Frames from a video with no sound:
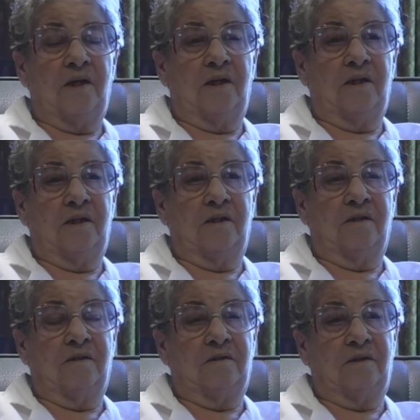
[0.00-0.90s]
And
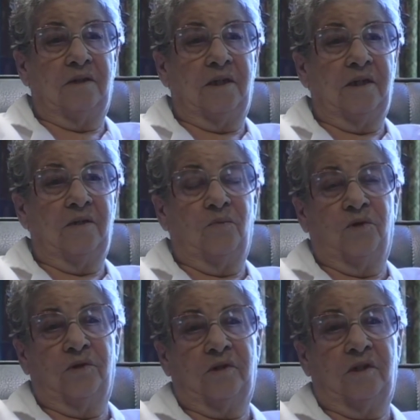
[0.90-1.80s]
uh, I hadn't
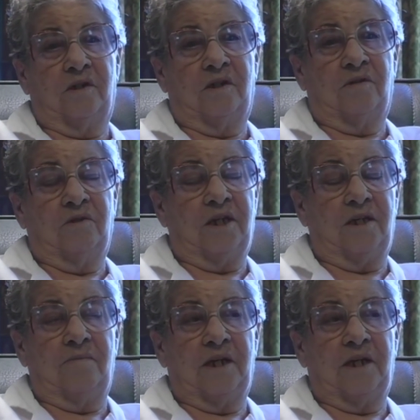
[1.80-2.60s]
worked in a long time,